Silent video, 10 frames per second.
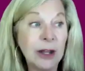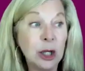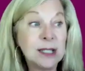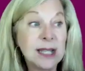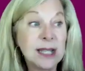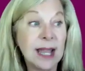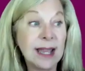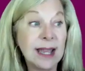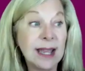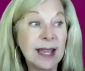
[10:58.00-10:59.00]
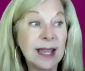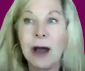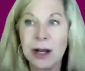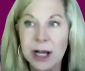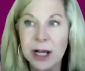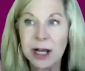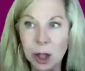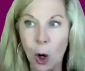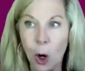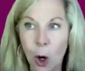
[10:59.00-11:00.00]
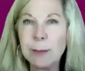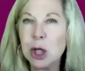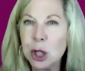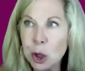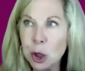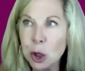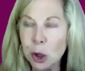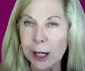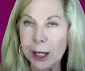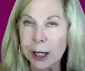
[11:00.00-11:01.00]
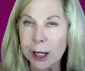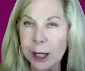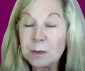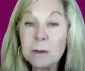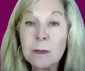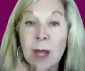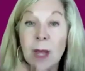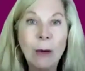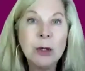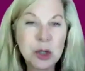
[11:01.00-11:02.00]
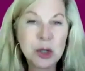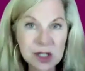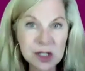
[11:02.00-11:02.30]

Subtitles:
And then you say, hey, how did it go? And say, I'm curious, how